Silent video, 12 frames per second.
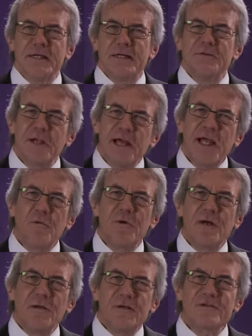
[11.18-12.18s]
and today
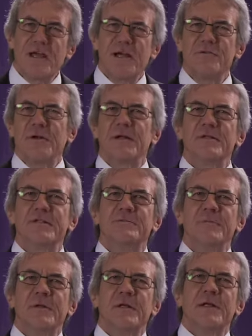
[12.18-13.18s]
we're in Los Angeles,
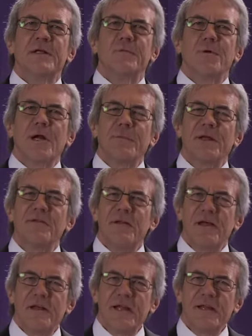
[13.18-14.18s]
and we're going to be
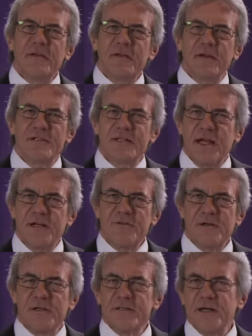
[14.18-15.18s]
attending the Los
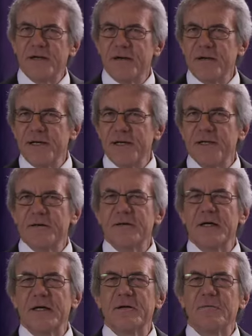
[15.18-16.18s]
Angeles Area
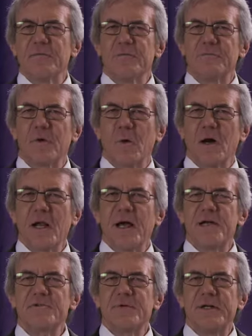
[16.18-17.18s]

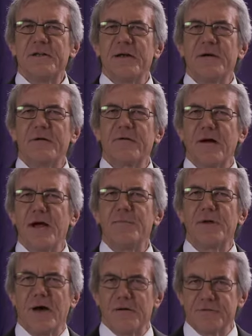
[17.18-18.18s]
Organized Retail Crime
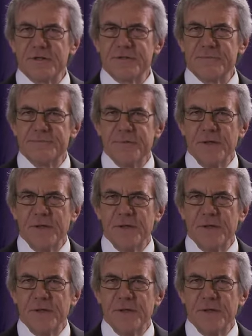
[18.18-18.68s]
Conference.